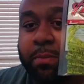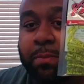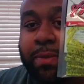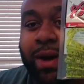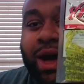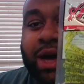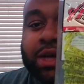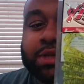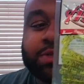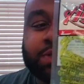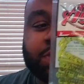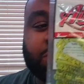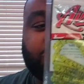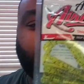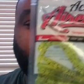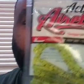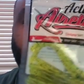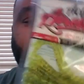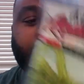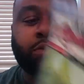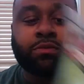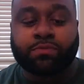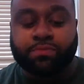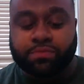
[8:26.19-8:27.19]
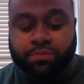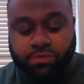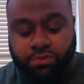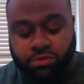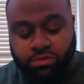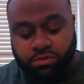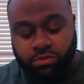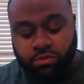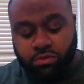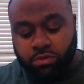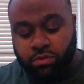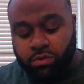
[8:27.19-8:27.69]
box as well.
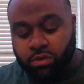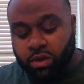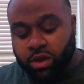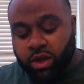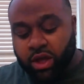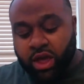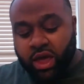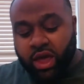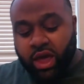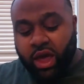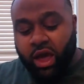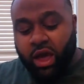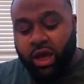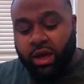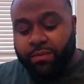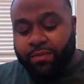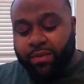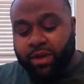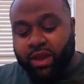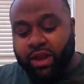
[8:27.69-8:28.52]
Um,